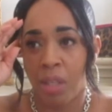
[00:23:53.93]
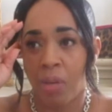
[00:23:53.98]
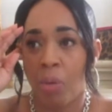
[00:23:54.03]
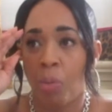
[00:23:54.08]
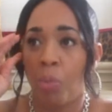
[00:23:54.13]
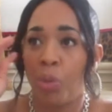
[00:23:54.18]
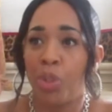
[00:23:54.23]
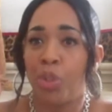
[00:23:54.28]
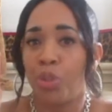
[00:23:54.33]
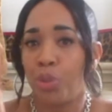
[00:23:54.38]

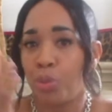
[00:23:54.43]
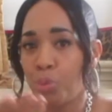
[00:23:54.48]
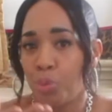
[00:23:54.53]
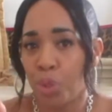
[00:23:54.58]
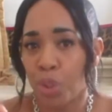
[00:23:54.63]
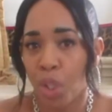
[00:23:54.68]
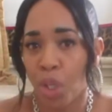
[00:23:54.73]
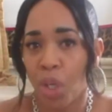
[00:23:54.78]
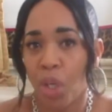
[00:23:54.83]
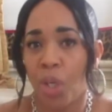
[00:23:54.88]
with
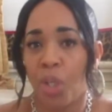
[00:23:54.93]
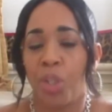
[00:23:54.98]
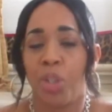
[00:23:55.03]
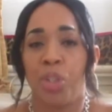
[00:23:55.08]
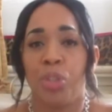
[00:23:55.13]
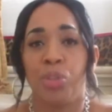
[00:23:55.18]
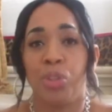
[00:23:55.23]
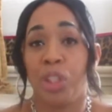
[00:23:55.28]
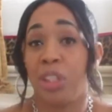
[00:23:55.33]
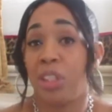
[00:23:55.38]
suits
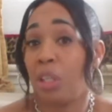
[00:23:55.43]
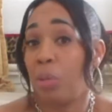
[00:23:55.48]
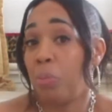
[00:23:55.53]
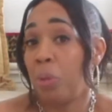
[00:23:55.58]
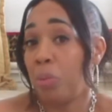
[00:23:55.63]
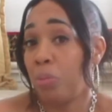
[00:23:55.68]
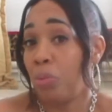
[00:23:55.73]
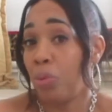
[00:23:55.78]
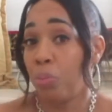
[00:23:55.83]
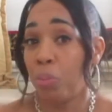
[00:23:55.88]
on. You see some
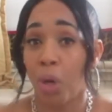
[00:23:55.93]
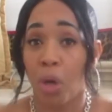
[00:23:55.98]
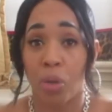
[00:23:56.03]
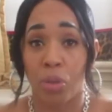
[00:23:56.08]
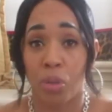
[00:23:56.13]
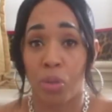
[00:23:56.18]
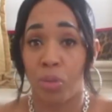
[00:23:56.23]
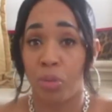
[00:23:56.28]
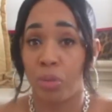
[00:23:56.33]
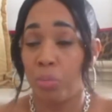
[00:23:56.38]
people with
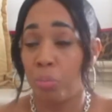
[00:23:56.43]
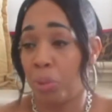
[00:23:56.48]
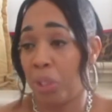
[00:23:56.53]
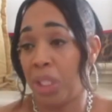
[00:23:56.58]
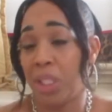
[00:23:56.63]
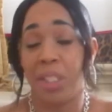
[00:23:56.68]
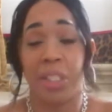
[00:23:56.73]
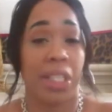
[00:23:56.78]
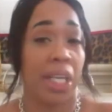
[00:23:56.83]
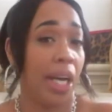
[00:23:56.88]
polos
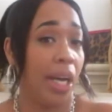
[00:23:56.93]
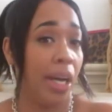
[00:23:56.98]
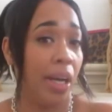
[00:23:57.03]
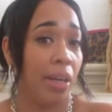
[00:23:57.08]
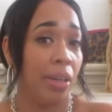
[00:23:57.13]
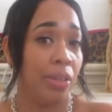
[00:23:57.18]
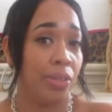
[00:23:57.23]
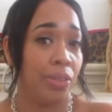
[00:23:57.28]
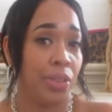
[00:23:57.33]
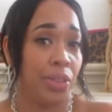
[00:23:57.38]
buttoned
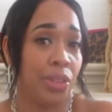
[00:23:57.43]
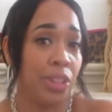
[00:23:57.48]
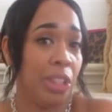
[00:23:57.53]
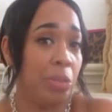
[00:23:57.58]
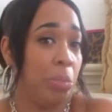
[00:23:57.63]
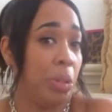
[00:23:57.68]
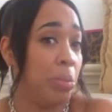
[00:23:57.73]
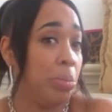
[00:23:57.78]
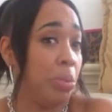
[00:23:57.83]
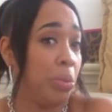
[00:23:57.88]
down. You
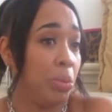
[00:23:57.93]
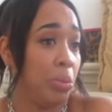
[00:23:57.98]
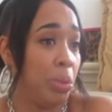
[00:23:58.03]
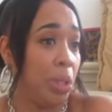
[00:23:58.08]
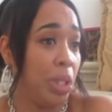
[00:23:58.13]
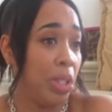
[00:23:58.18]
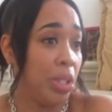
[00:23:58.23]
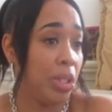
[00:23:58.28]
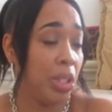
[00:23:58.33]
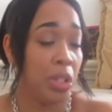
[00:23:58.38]
see people
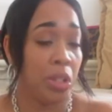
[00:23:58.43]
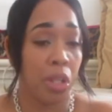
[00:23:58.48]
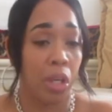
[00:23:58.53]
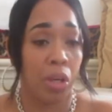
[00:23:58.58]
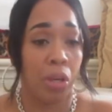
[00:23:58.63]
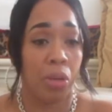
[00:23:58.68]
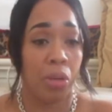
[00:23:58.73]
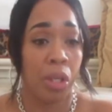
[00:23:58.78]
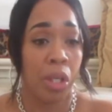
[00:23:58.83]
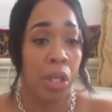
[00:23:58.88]
with, you
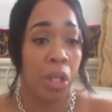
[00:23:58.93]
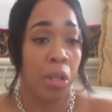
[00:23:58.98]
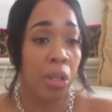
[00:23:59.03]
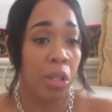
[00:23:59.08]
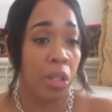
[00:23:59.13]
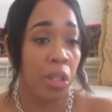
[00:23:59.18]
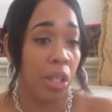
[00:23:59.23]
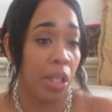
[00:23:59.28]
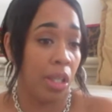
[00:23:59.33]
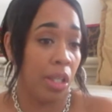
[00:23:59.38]
know,
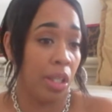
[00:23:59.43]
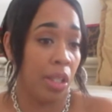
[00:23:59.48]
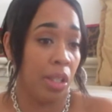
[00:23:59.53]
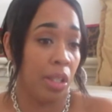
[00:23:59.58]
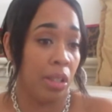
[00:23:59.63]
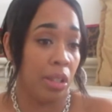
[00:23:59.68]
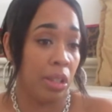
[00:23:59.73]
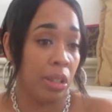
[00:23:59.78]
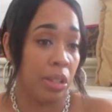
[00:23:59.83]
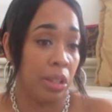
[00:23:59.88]

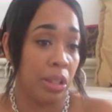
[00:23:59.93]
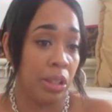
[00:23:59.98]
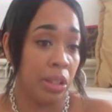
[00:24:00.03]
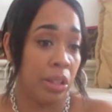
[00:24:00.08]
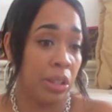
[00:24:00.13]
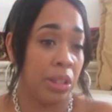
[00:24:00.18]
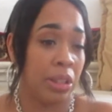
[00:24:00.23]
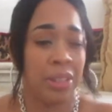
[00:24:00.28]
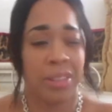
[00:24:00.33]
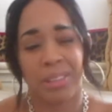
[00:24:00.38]

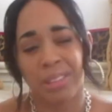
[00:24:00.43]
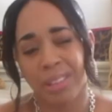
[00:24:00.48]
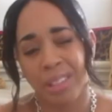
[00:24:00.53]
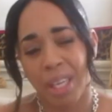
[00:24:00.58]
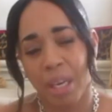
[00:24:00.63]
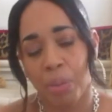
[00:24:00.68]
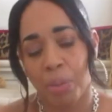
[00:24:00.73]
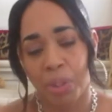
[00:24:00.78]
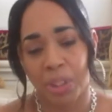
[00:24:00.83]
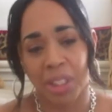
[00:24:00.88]

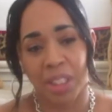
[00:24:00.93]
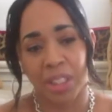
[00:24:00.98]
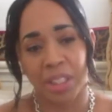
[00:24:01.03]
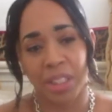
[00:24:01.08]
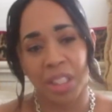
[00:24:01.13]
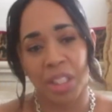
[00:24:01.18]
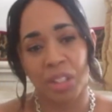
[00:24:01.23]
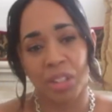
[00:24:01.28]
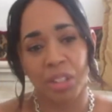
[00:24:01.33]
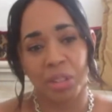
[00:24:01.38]
I wouldn't say
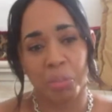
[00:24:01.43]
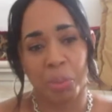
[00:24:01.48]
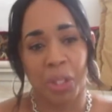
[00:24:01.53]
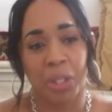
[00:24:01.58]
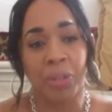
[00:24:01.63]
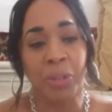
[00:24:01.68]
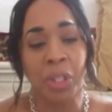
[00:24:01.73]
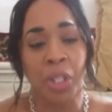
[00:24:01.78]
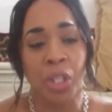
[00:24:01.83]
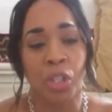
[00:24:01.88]
sneakers,
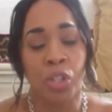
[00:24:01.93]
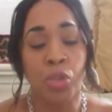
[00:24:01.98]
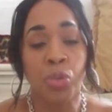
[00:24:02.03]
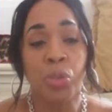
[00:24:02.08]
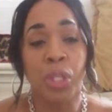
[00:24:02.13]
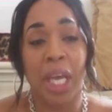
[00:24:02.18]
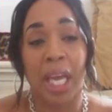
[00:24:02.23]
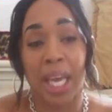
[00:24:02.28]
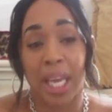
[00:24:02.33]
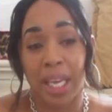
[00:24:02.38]
but you
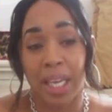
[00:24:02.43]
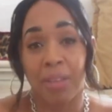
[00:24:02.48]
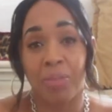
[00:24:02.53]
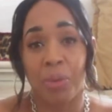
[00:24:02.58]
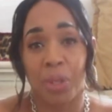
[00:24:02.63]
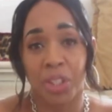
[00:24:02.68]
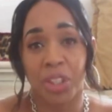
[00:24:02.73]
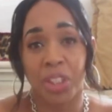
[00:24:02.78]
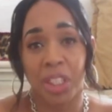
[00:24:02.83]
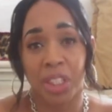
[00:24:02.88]
can
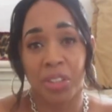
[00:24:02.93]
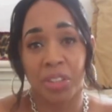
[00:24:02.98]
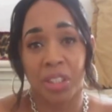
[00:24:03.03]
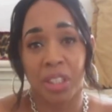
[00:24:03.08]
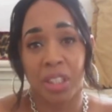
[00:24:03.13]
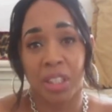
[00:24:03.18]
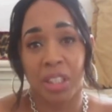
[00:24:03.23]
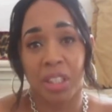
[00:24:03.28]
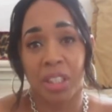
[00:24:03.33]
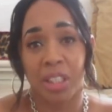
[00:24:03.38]
wear sneakers
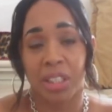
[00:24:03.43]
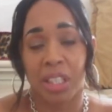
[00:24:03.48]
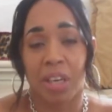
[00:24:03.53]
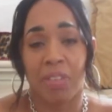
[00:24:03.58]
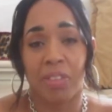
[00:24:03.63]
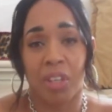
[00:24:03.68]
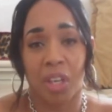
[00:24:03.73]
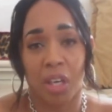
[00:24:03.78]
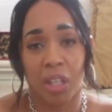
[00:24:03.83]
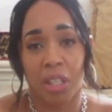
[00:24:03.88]
in there because
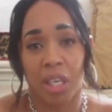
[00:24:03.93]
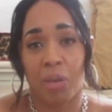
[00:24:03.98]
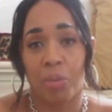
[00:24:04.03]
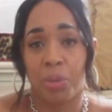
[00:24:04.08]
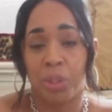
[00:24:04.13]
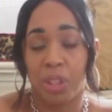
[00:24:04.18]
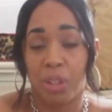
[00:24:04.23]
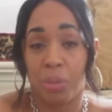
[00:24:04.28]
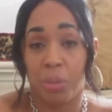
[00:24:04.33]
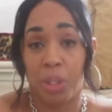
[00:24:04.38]
I've gone out
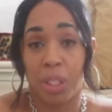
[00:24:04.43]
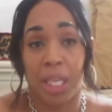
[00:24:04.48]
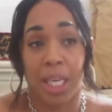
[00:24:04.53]
with someone that